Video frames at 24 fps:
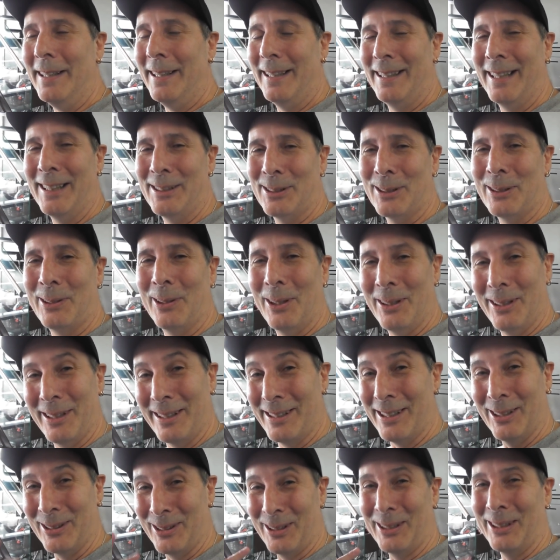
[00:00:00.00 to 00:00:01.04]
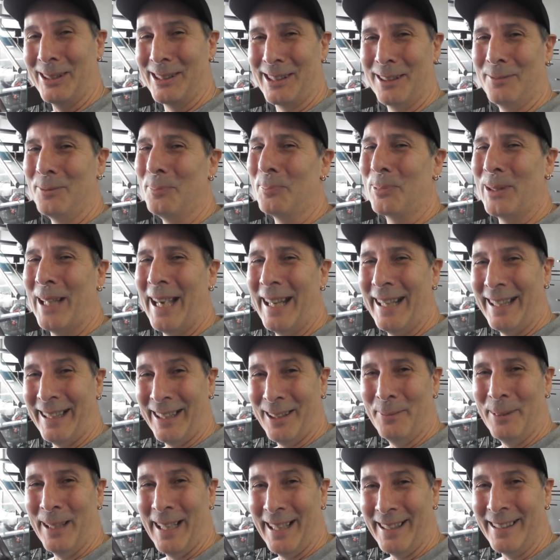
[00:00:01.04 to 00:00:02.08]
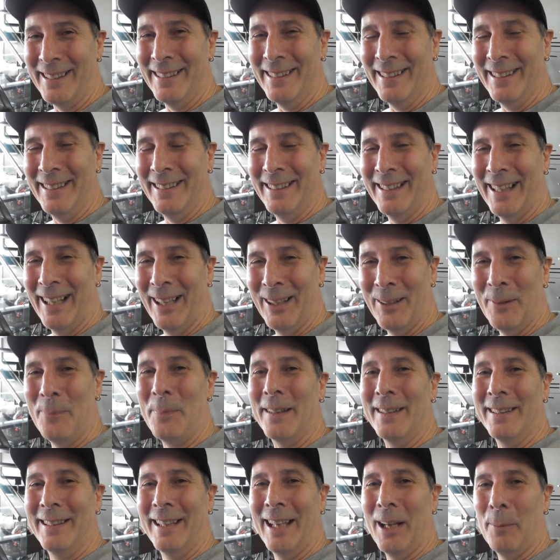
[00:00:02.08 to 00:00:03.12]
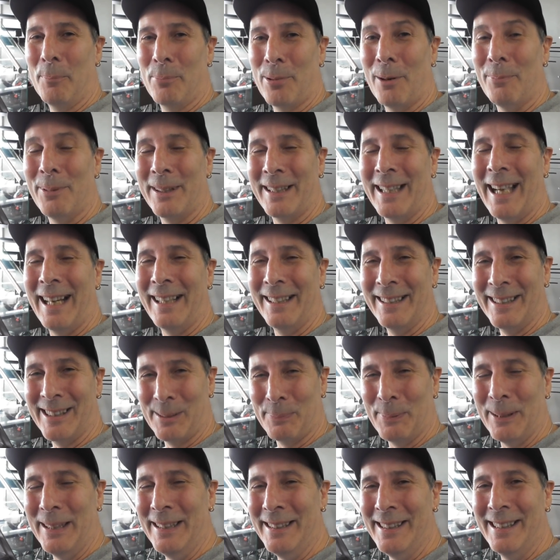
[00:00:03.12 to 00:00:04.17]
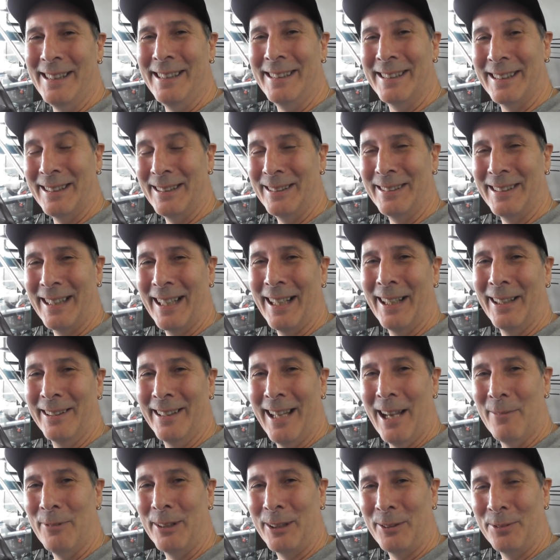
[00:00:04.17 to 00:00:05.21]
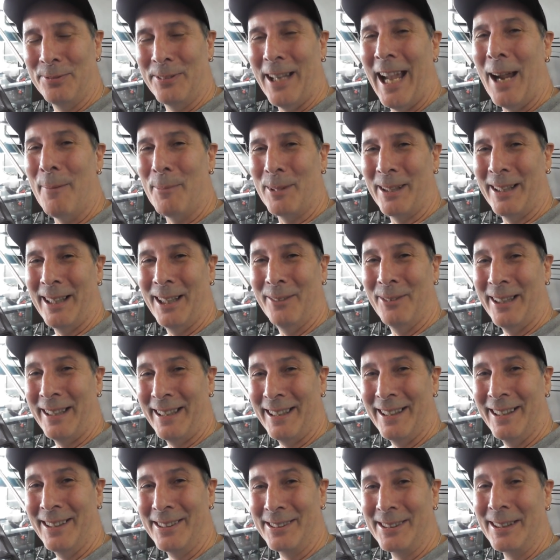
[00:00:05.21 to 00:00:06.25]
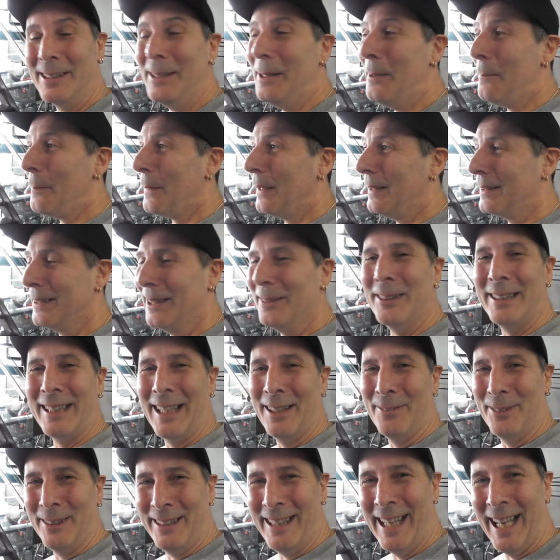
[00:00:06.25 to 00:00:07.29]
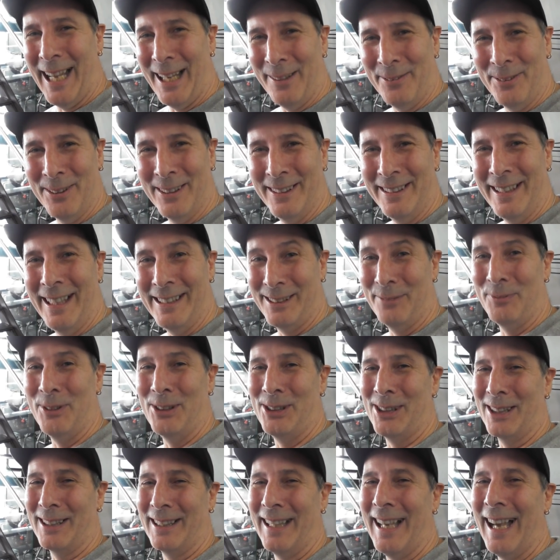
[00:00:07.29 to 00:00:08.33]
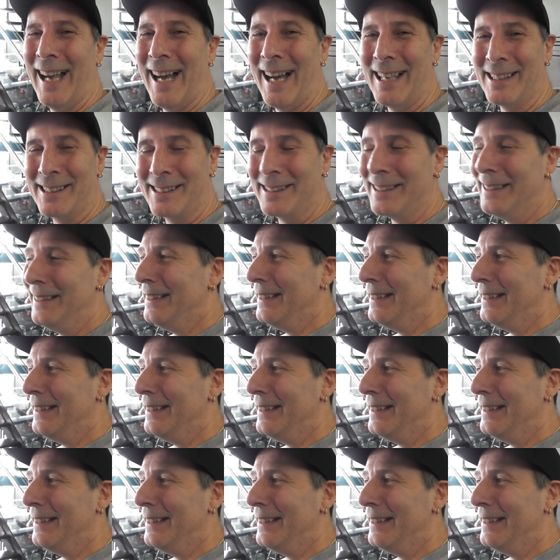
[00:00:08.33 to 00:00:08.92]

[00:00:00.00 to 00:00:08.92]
unless you've got some planning about, you know, propagating the species and, you know, having family and everything else, living every day as if it's your last,